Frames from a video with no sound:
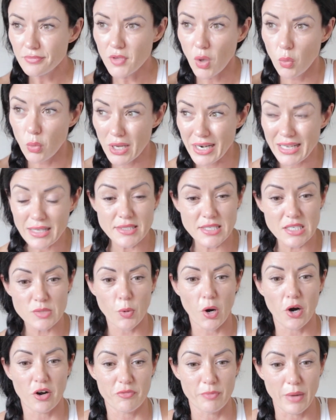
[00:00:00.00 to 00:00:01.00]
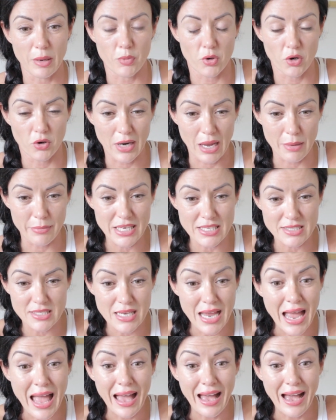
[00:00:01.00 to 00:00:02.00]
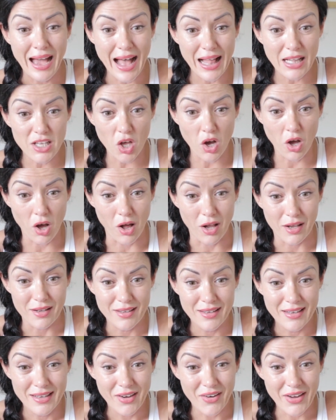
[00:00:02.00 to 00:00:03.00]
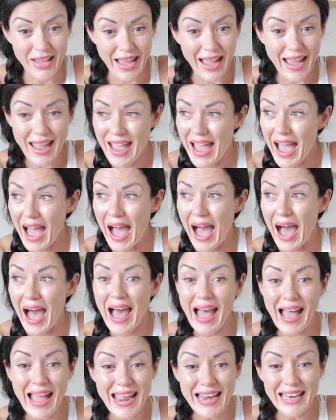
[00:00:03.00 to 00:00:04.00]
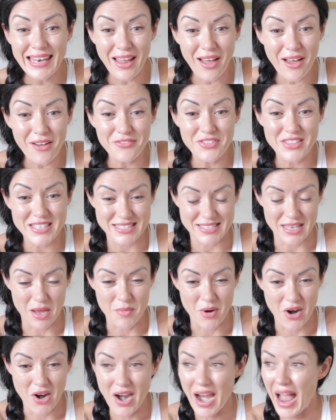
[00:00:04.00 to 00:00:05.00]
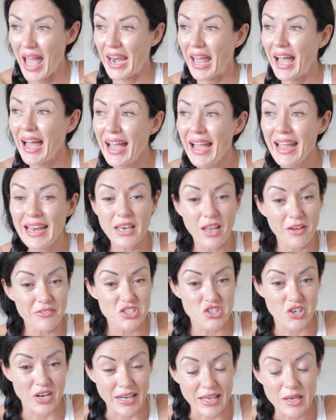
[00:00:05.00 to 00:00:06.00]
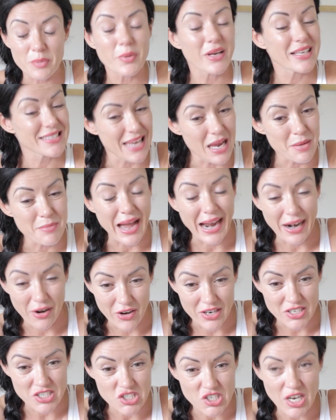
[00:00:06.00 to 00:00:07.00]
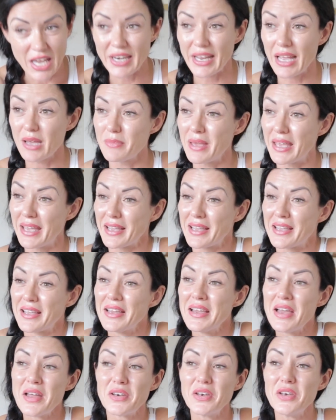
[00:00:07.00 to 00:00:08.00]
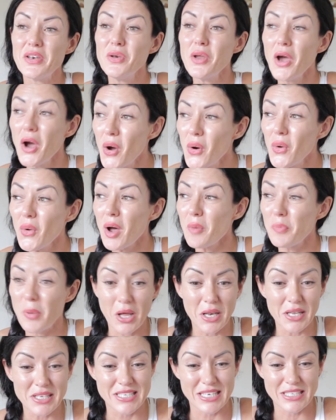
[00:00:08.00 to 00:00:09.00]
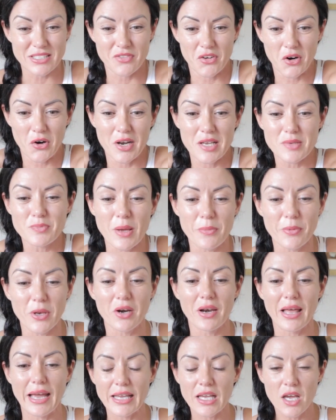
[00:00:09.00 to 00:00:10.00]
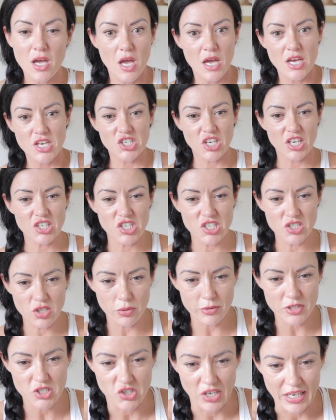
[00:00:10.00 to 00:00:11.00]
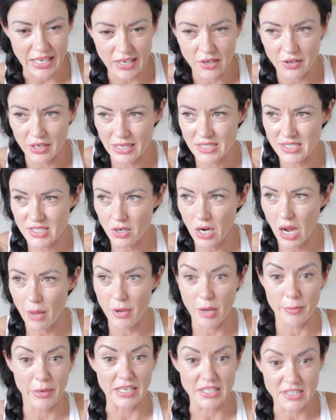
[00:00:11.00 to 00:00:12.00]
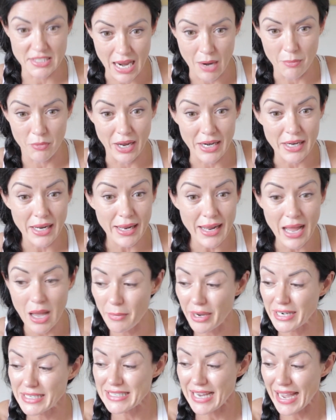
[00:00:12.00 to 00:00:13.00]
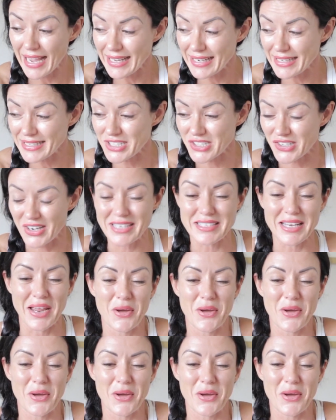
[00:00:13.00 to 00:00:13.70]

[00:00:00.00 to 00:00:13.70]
What else is part of my program is alcohol, okay? I love the summer and I love a drink because I'm Irish and I make no apologies for it. People are like, shit, she's always drinking on Instagram. I'm like, damn right I am. I dieted and trained.